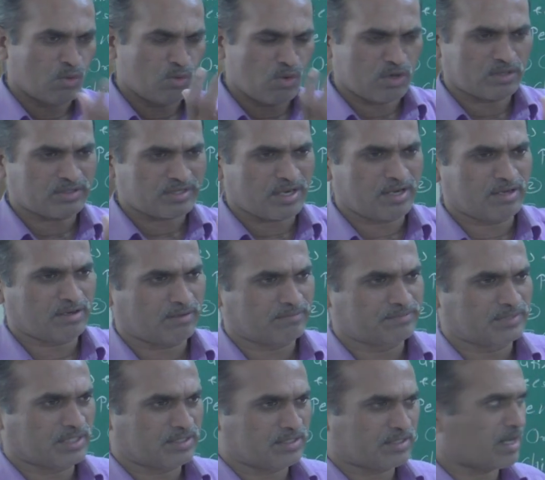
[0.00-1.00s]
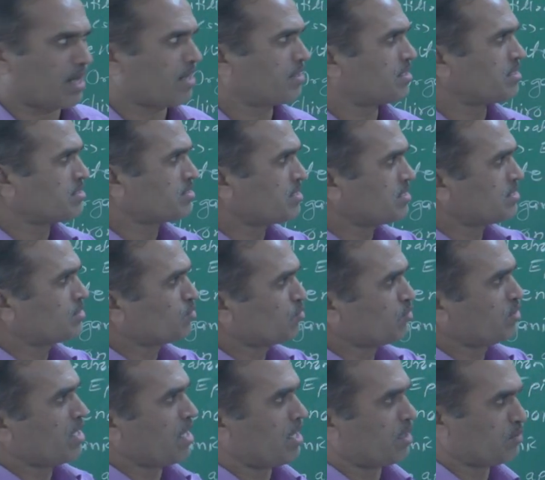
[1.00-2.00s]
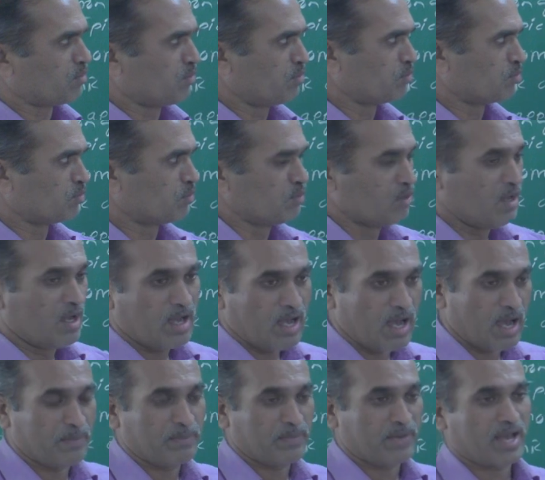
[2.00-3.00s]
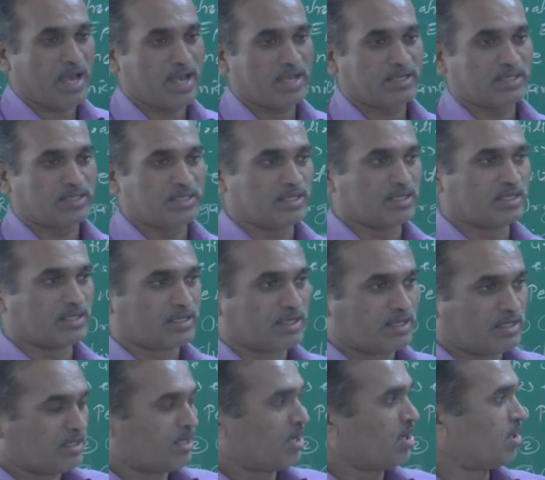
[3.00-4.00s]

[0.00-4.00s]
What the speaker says: What kind of the strategies we are going to apply here,